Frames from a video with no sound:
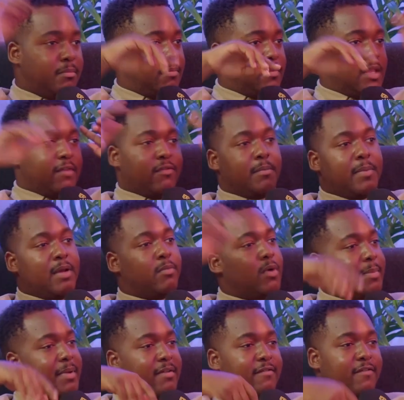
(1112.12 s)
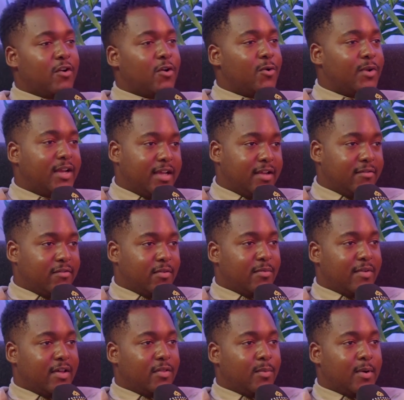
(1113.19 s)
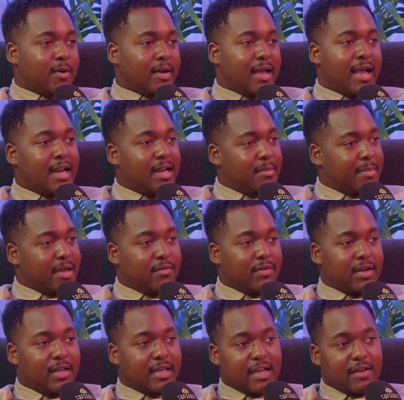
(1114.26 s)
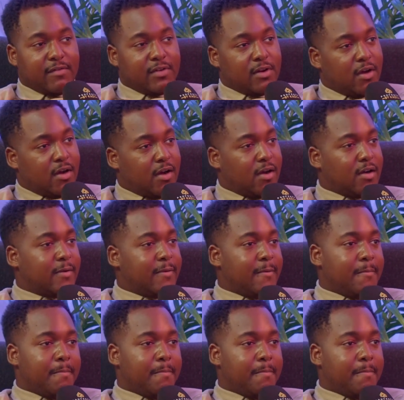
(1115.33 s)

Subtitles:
Different people are being flown in from around the world, like Halle Berry, Kevin Hart.